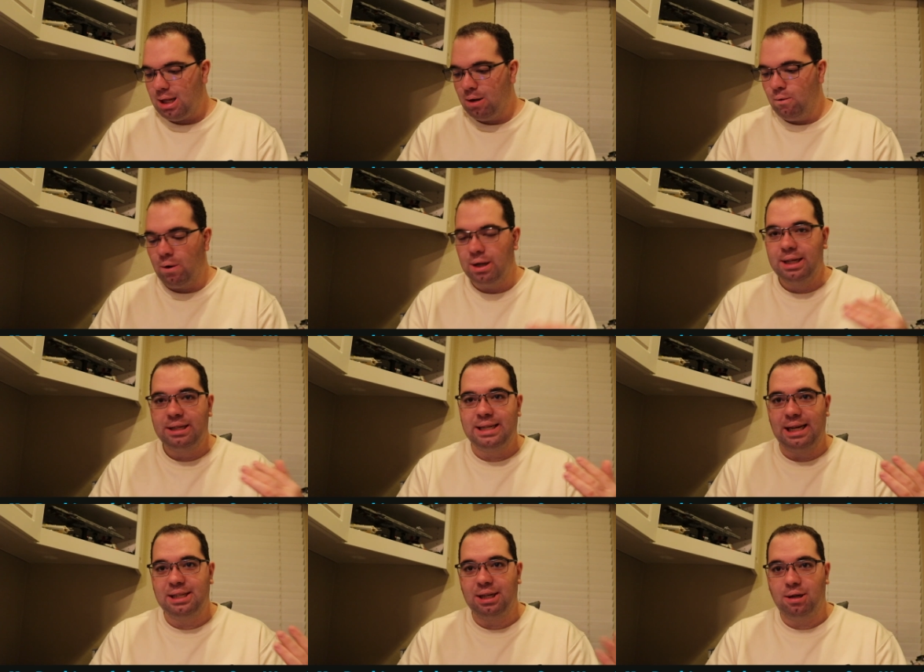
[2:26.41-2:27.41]
what the
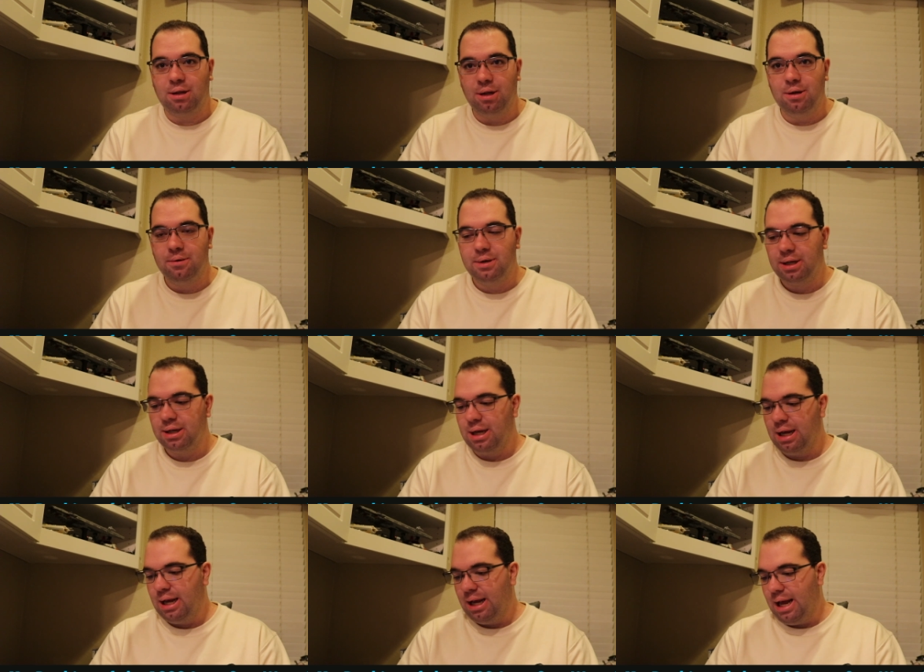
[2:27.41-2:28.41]
sets include,
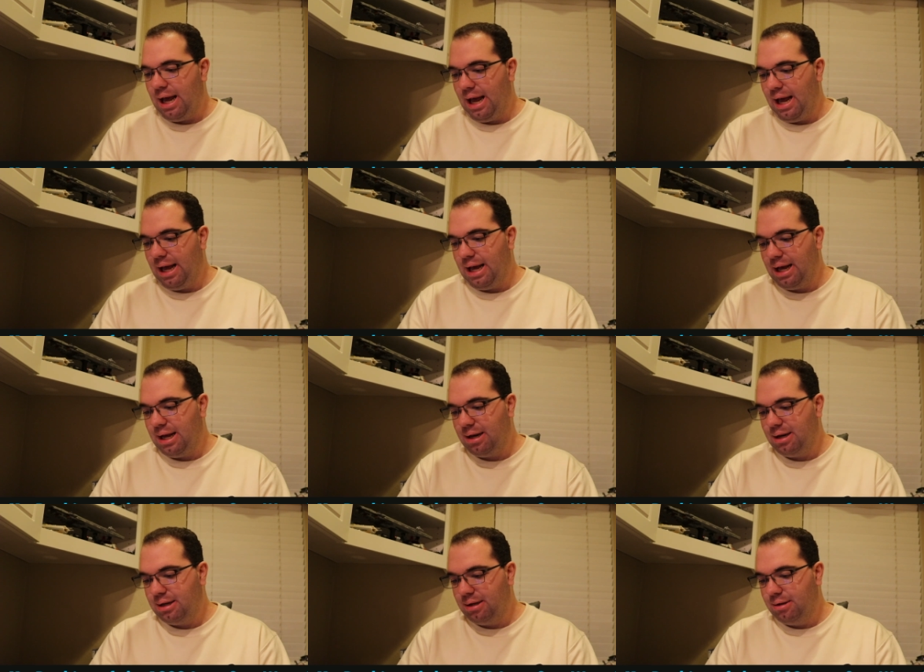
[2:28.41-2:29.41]

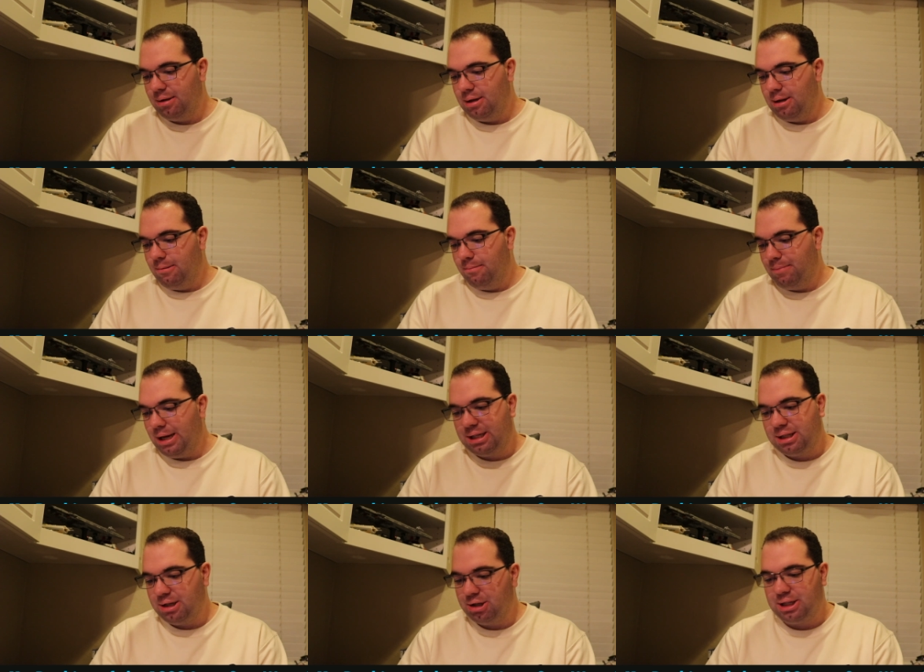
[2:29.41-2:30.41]
and
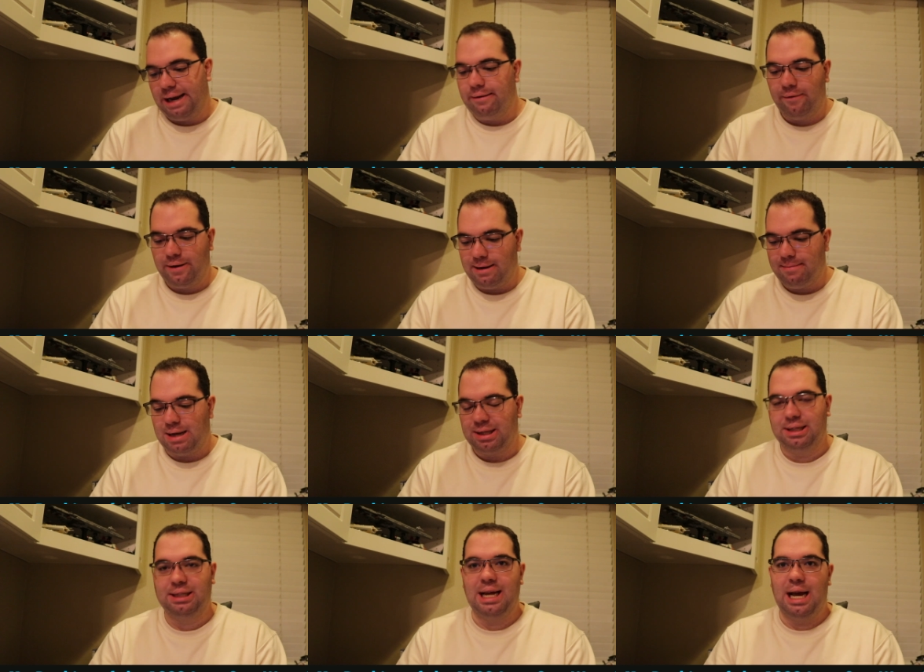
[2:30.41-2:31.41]
basically just everything about the
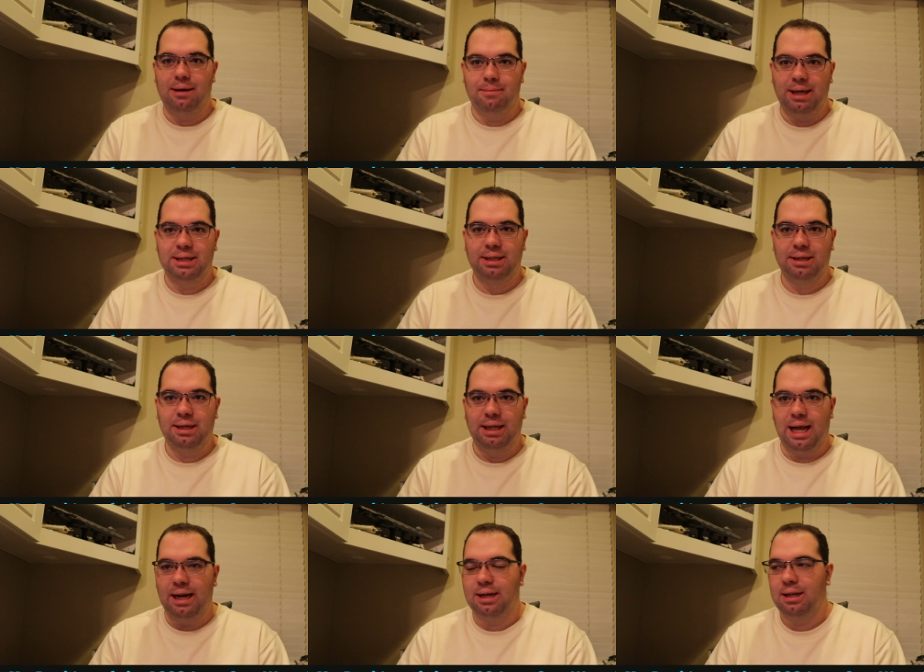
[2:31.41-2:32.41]
set, basically.
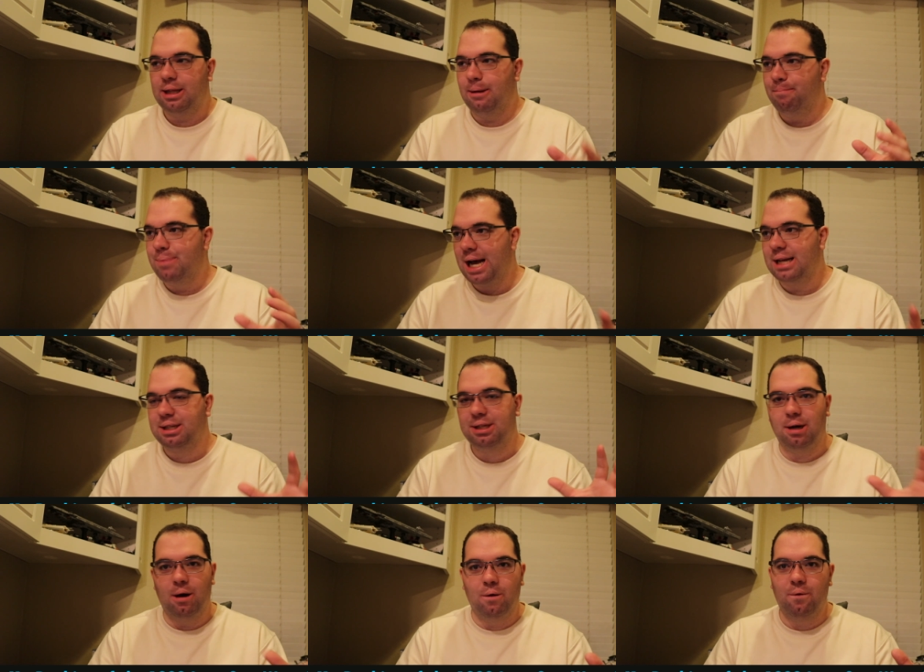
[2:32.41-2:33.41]
Like, the best
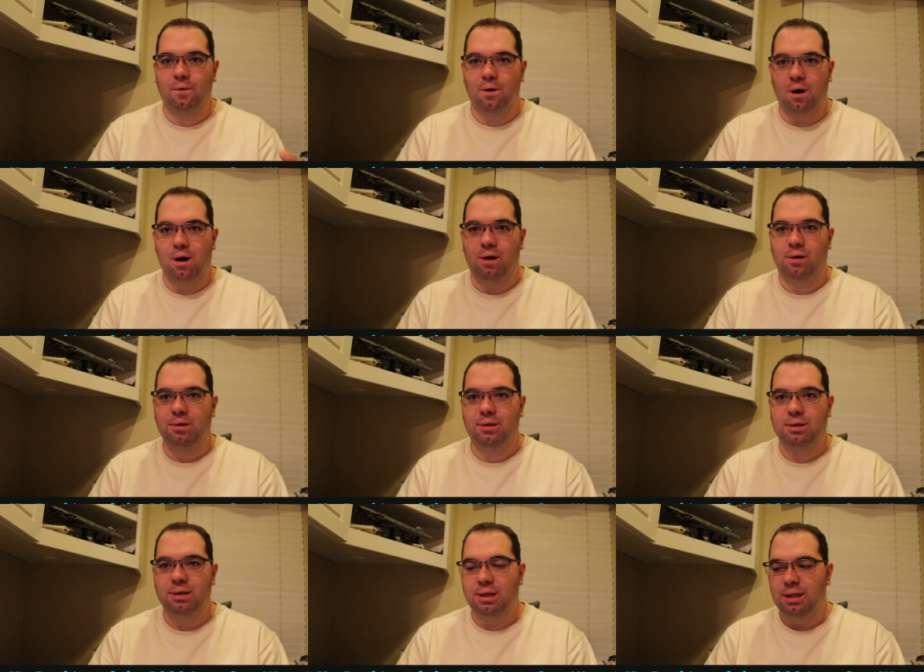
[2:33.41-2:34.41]
overall,
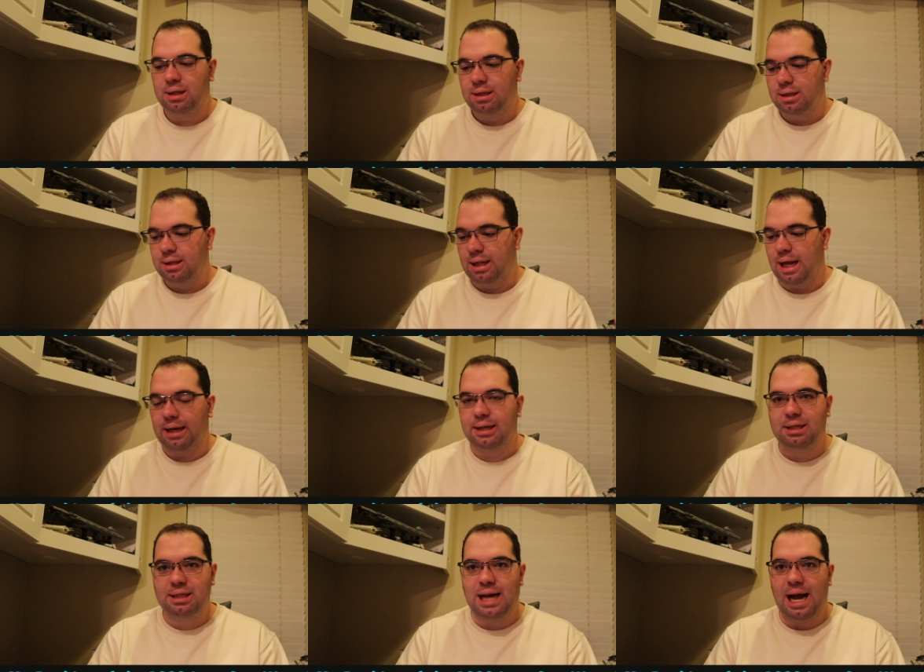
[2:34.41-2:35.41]
like,
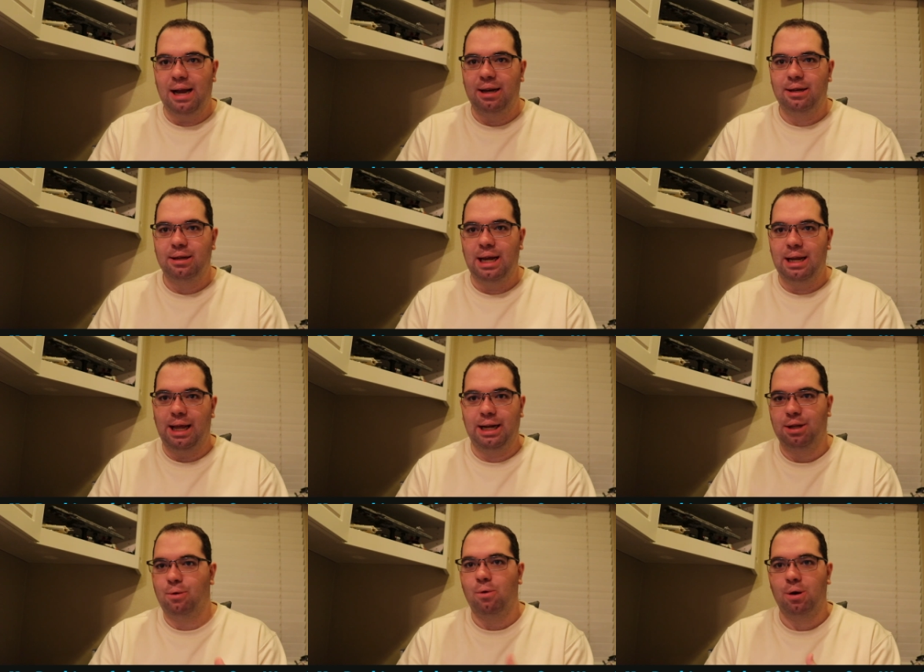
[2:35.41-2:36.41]
set, and, like,
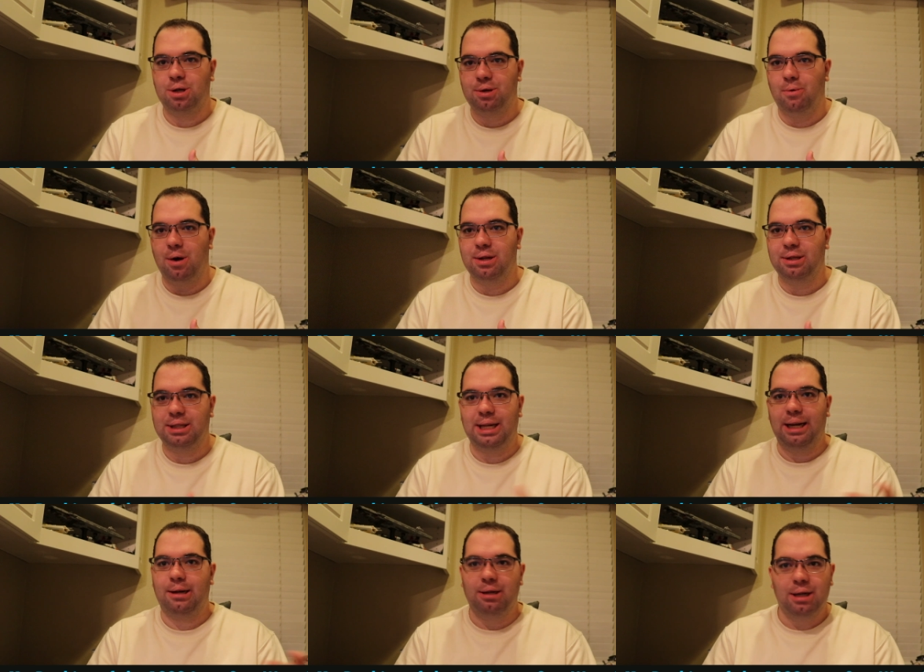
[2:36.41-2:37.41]
the worst ones,
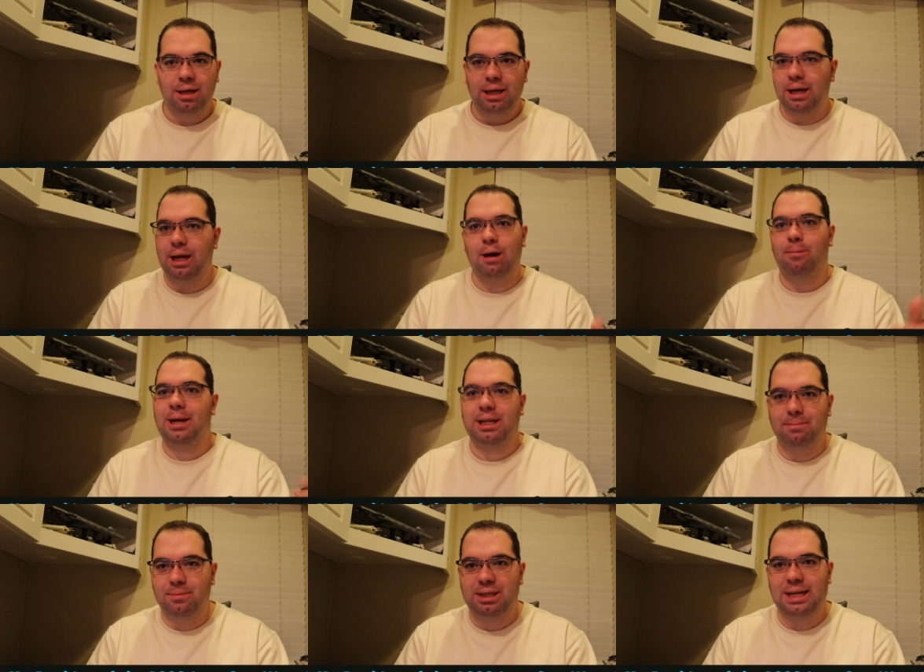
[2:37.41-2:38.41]
like, it'll make
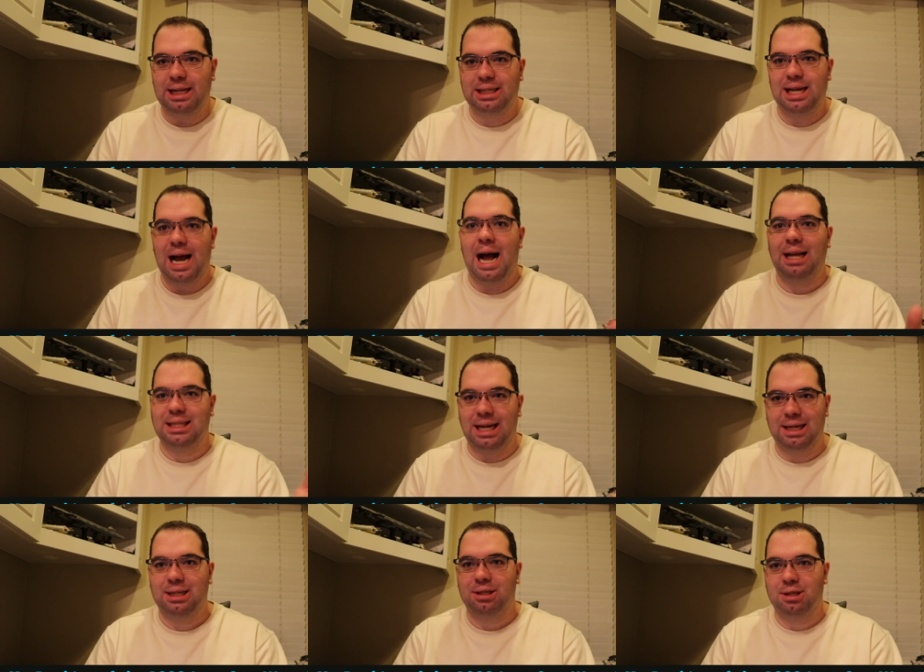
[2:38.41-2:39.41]
sense as
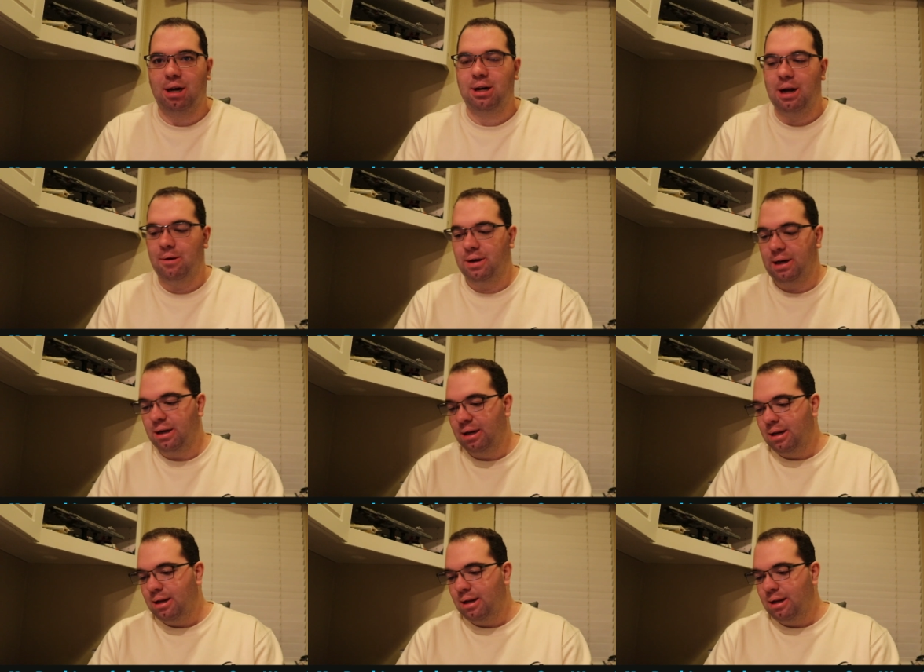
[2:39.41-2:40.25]
I start going.